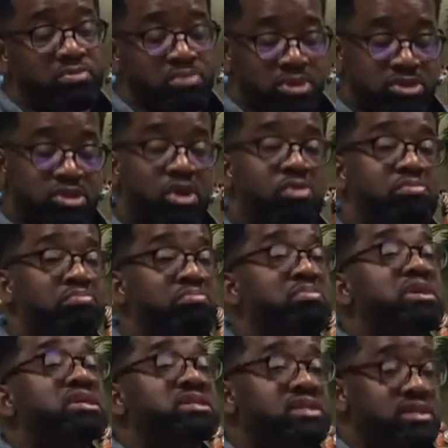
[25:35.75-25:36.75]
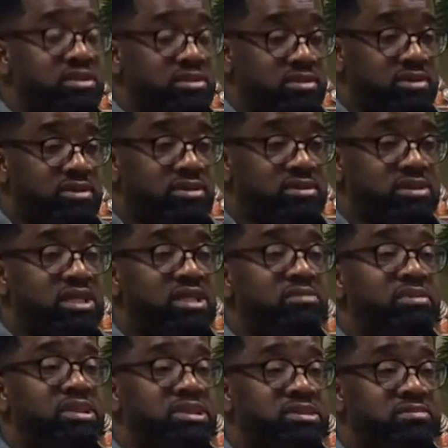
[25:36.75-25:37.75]
But don't miss it.
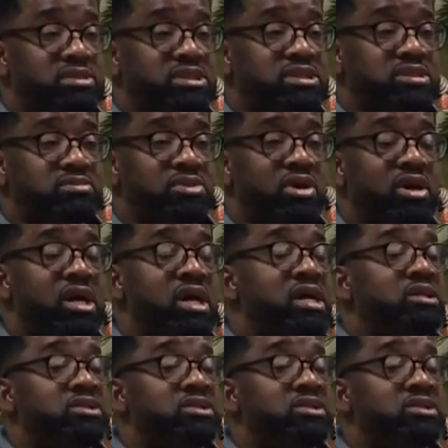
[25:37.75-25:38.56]
Sin means to miss the mark.